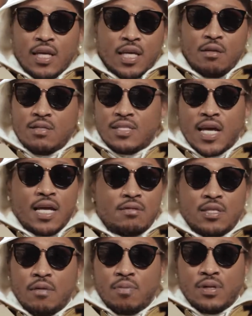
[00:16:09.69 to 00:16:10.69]
keep the same
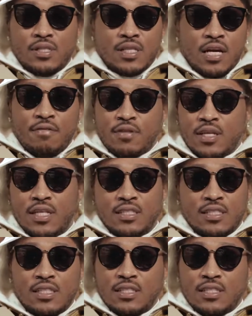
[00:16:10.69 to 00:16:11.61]
templates, everything still